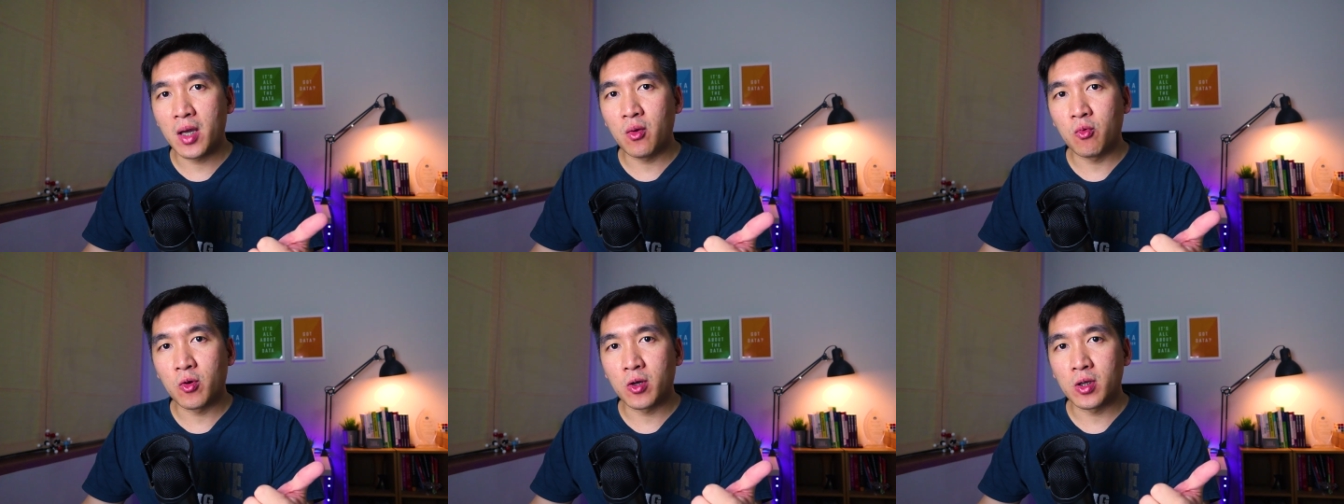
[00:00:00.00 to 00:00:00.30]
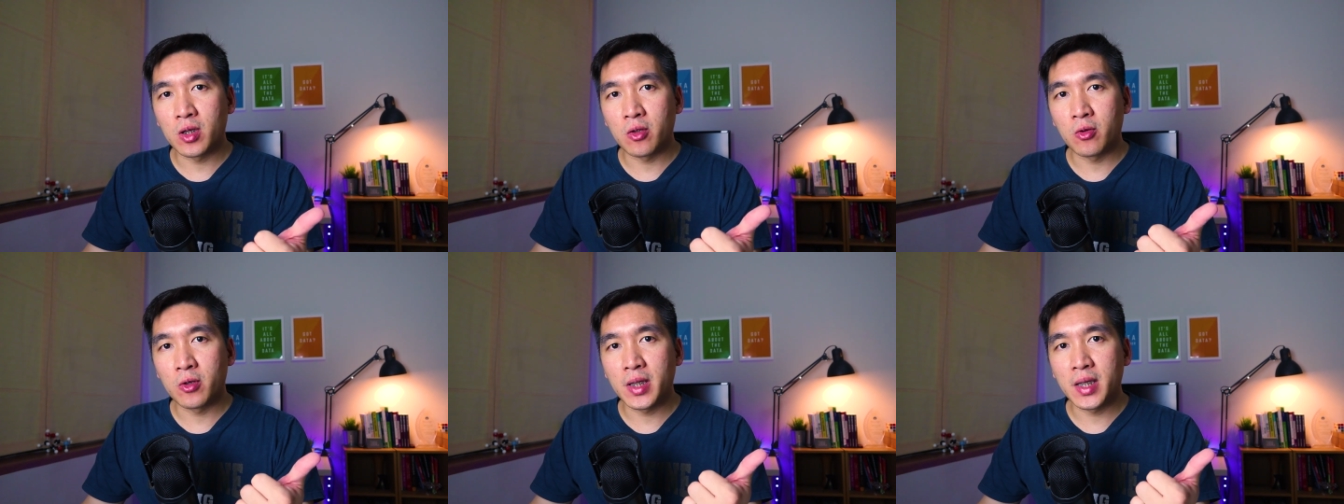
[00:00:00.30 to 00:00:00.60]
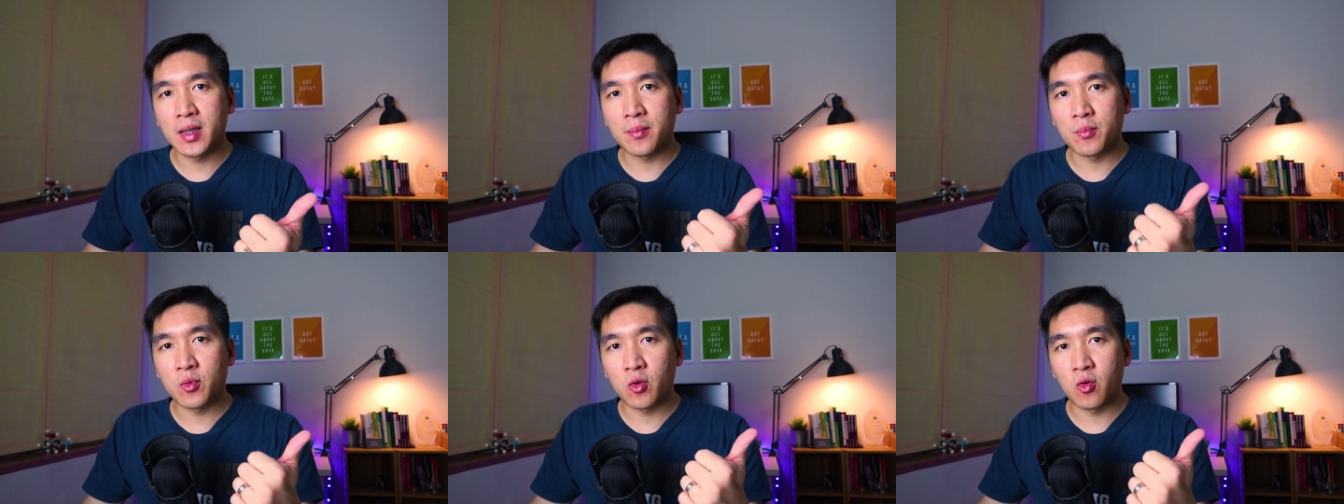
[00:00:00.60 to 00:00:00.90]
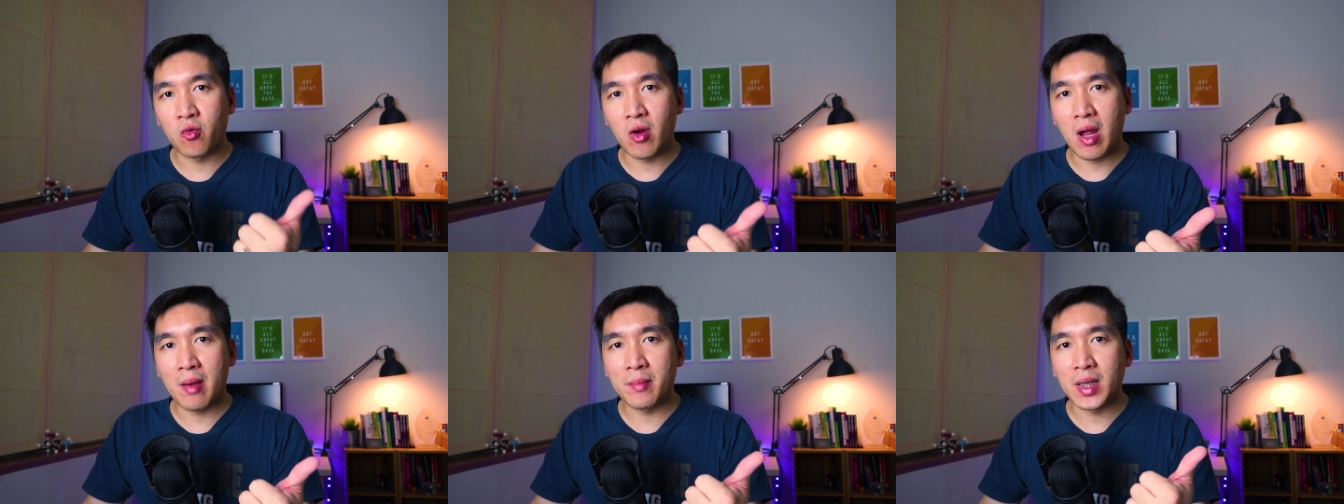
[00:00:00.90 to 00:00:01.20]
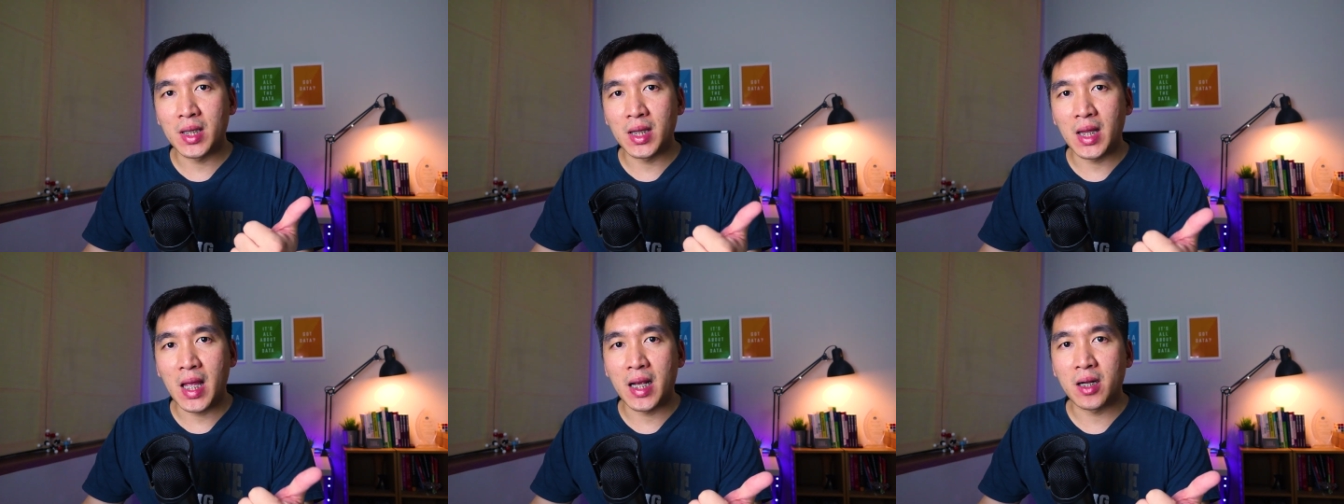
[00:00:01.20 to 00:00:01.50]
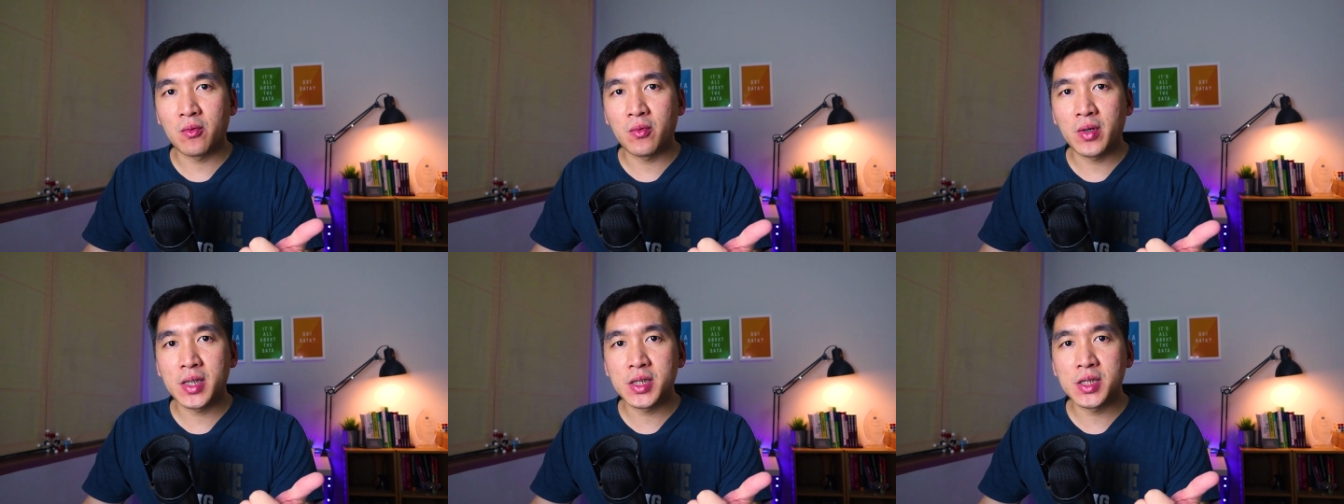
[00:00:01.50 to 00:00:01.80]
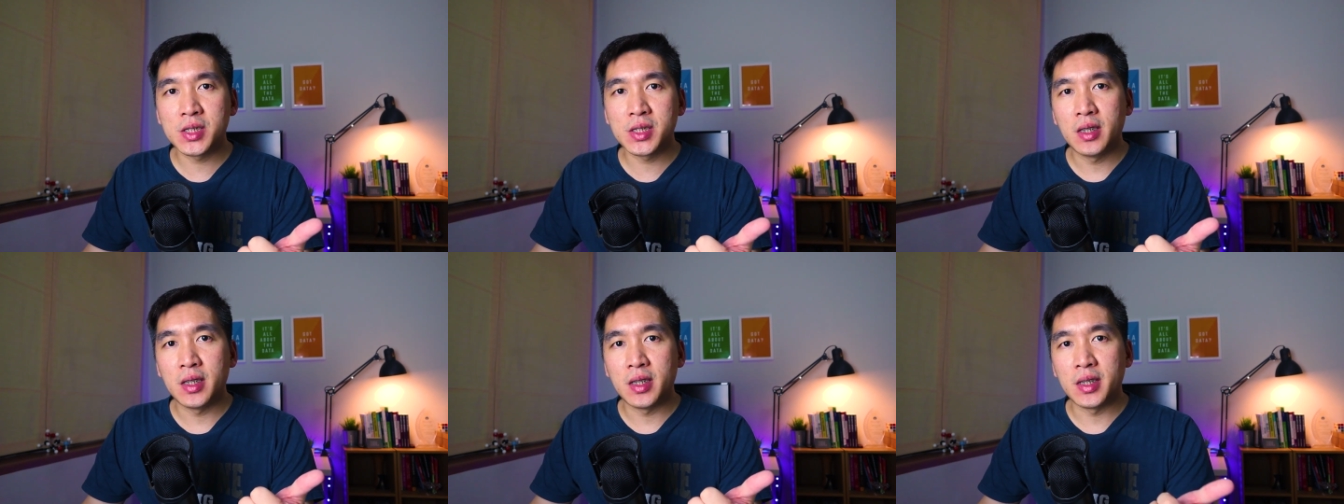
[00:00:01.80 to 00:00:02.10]
we're learning the programming
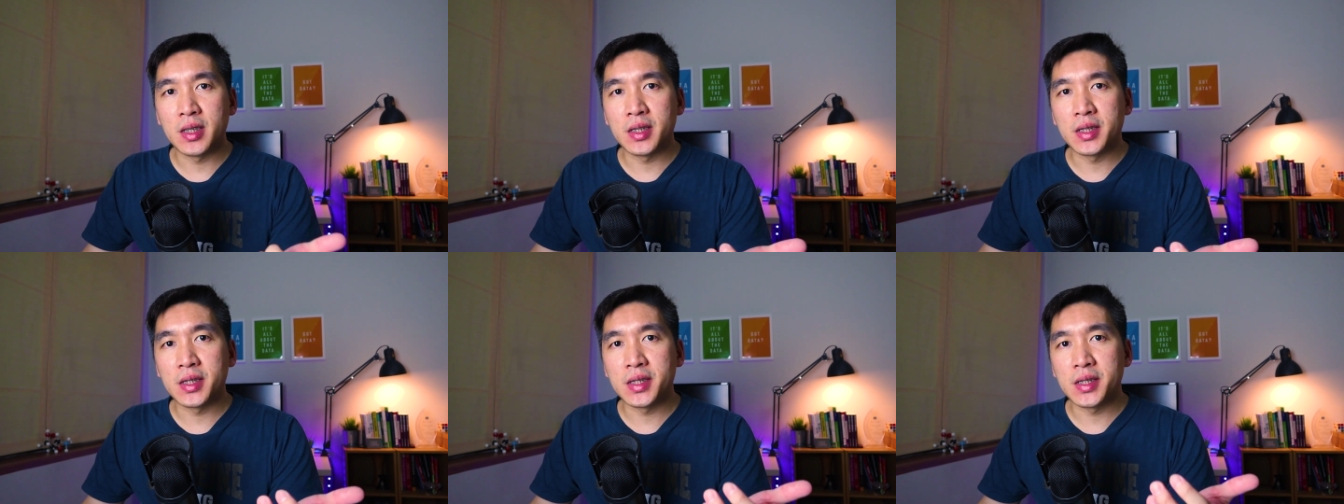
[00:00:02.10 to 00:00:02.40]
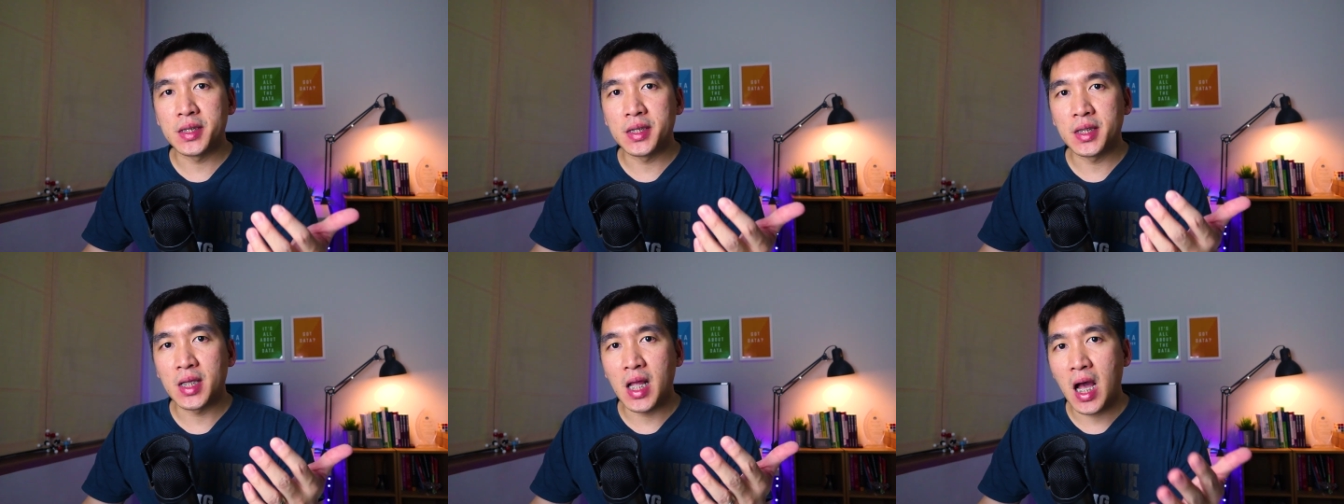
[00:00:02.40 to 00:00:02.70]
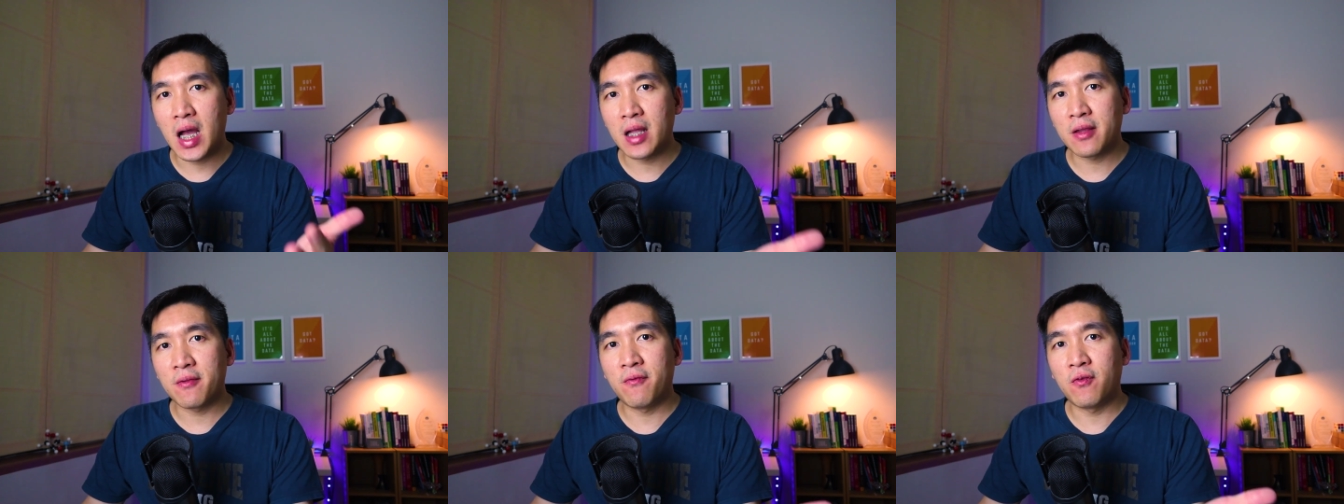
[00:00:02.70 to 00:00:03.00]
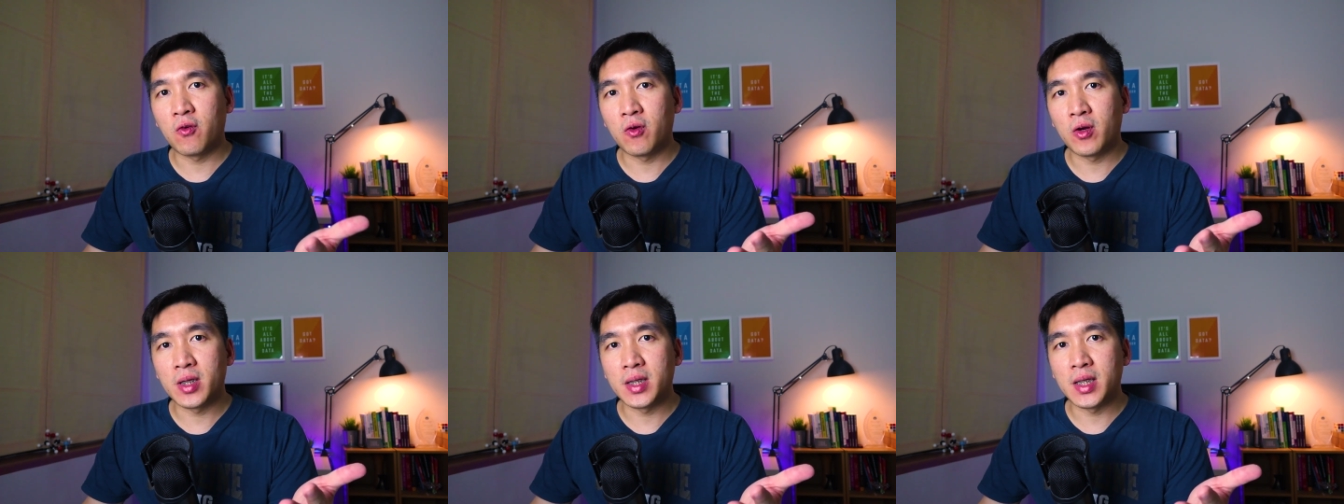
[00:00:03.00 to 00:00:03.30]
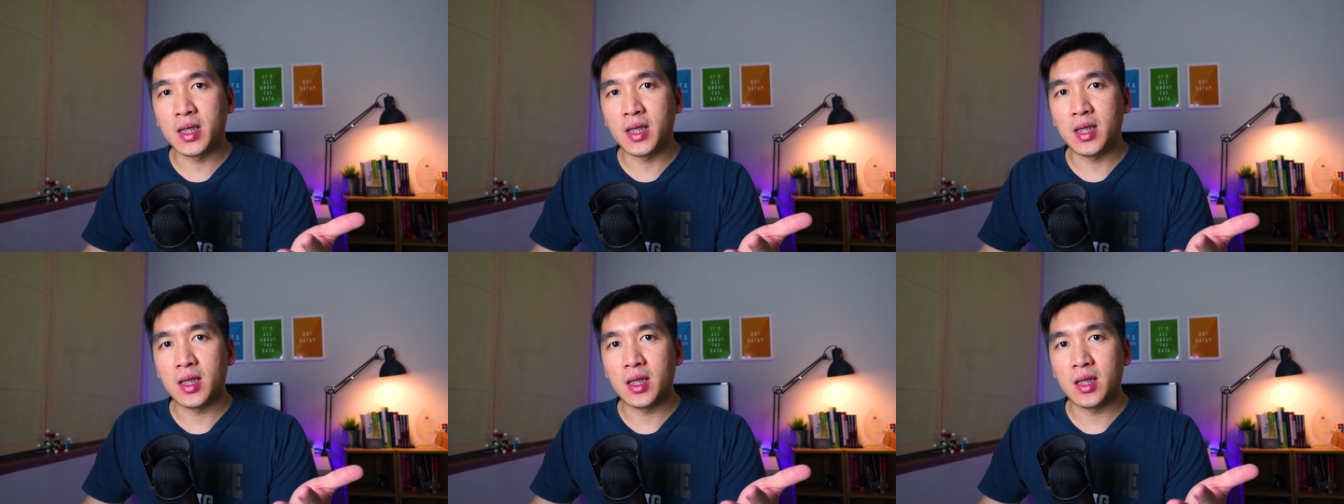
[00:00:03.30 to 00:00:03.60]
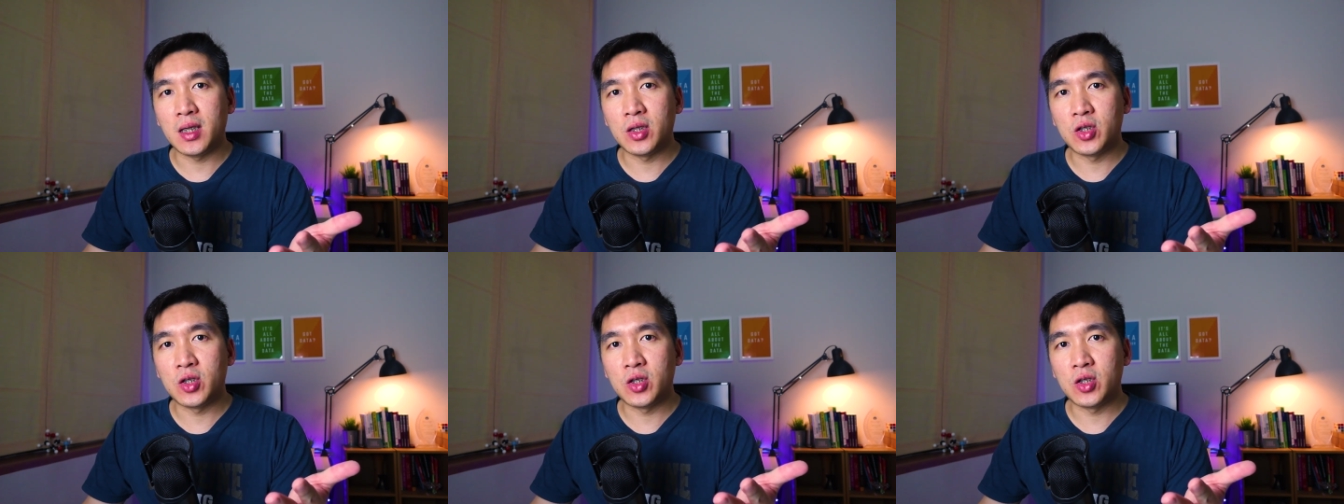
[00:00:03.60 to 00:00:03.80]
language is not for the